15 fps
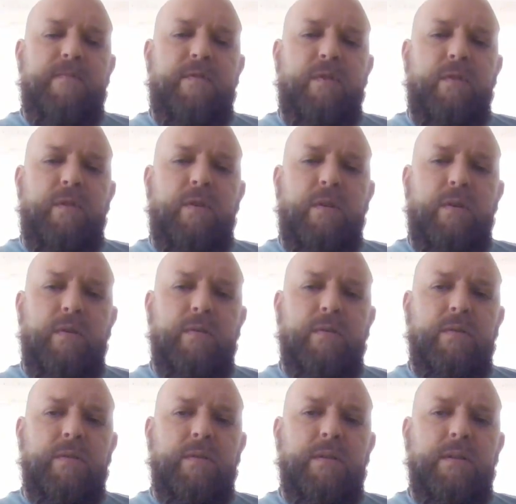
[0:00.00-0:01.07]
For
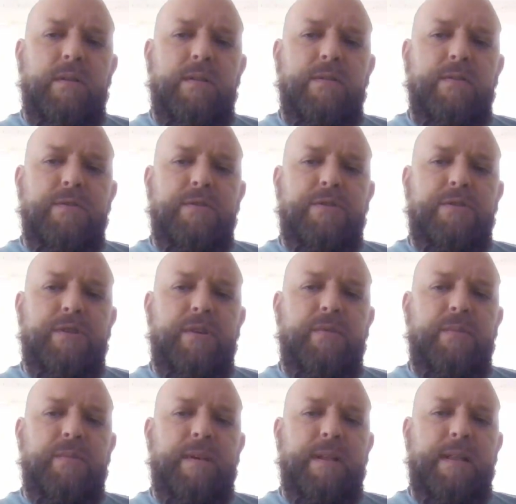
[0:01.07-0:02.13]
her, she
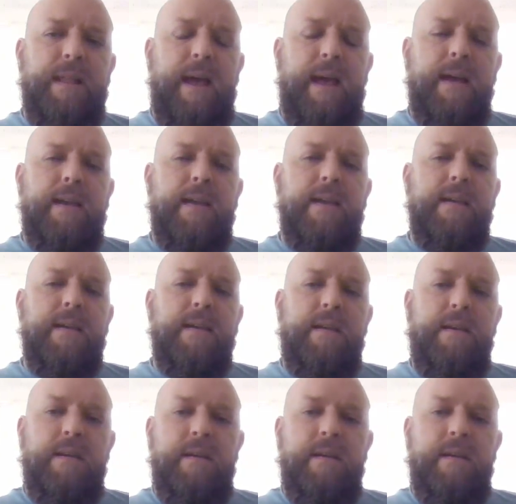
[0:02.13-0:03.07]
would be lacking